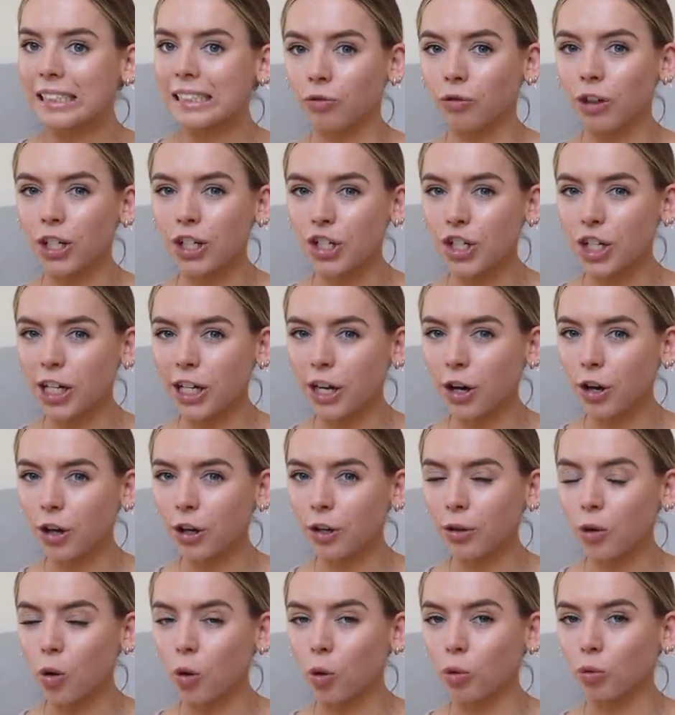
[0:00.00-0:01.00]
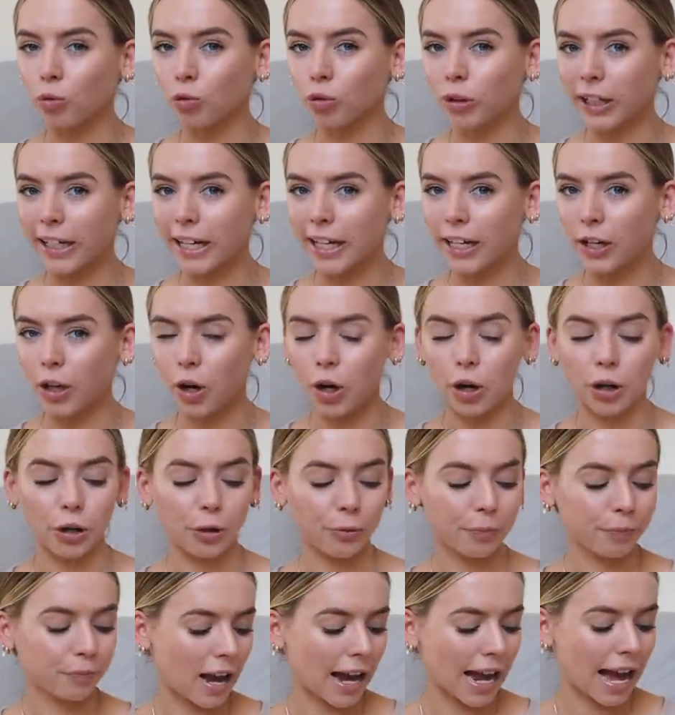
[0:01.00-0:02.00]
Riccio or Riccio.
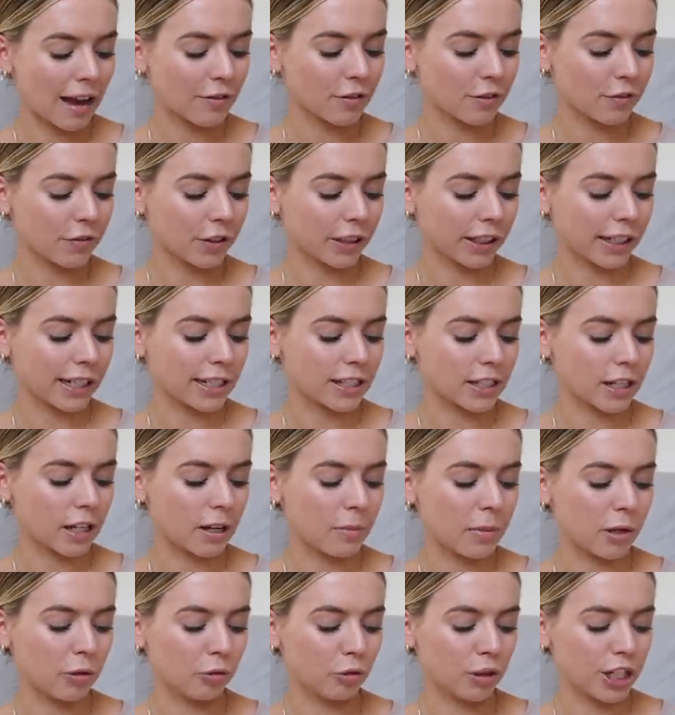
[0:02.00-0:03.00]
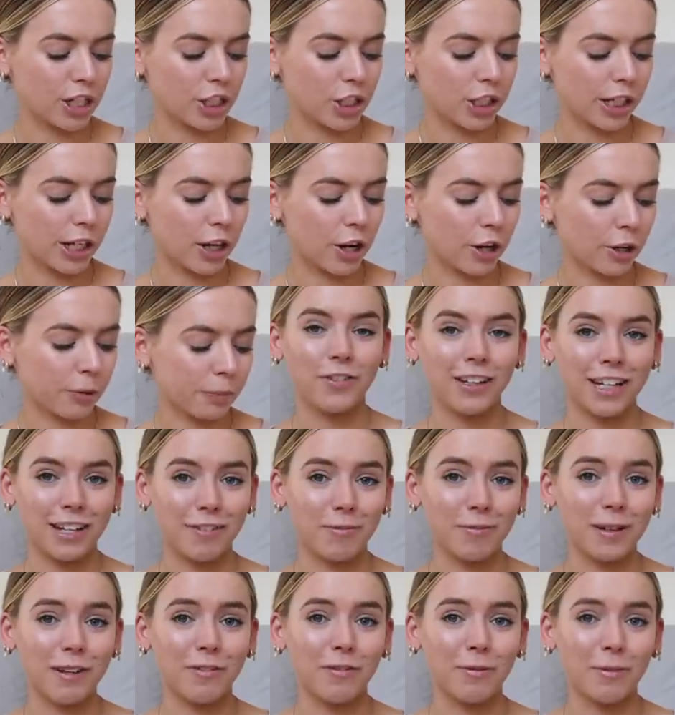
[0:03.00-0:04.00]
I have a feeling it's going to be Riccio.
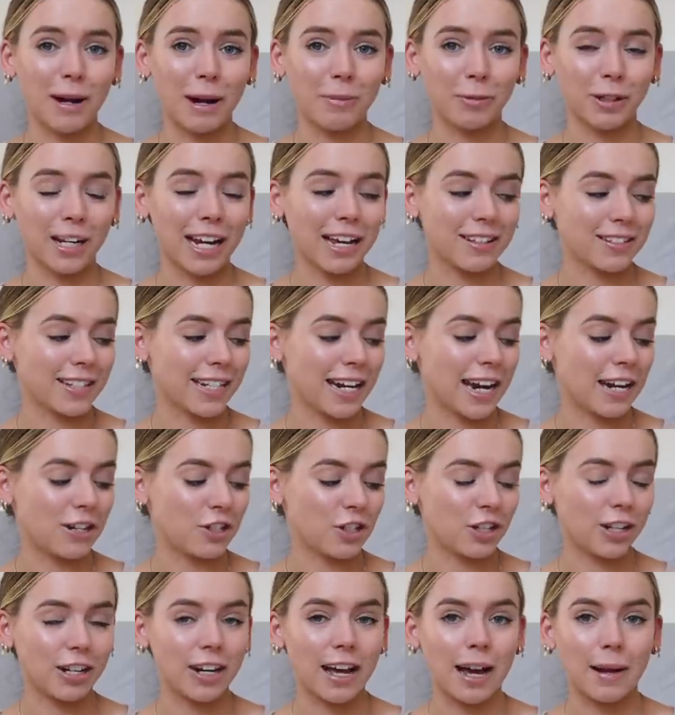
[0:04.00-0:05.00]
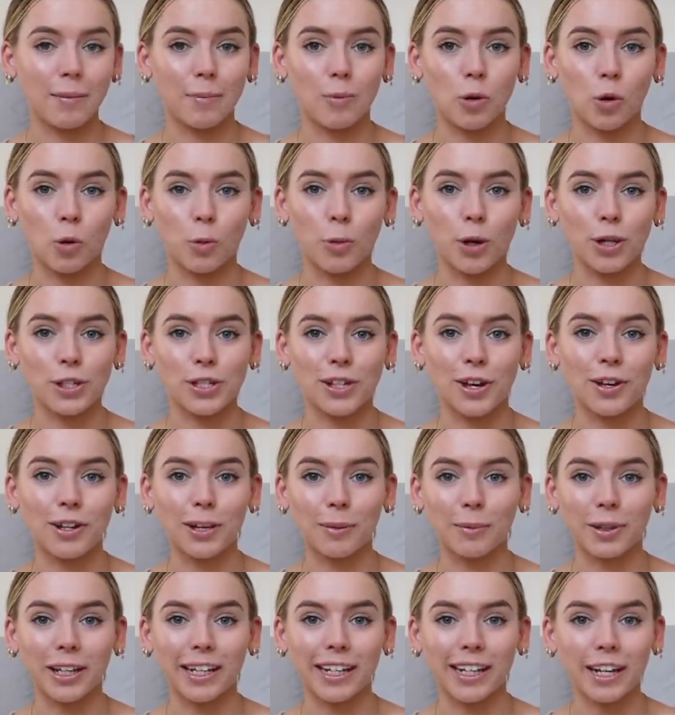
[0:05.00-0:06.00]
Forgive me for my pronunciation. I'm almost certain
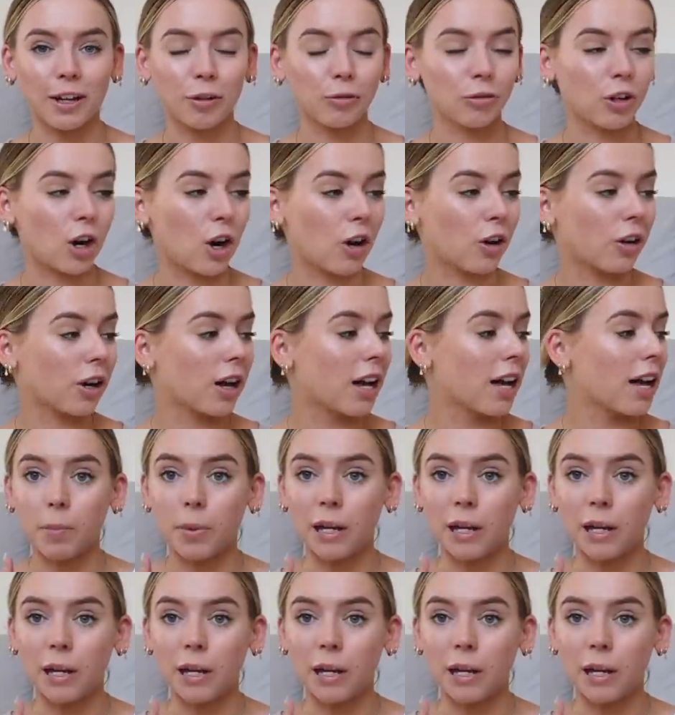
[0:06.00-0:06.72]
I'm going to get it wrong.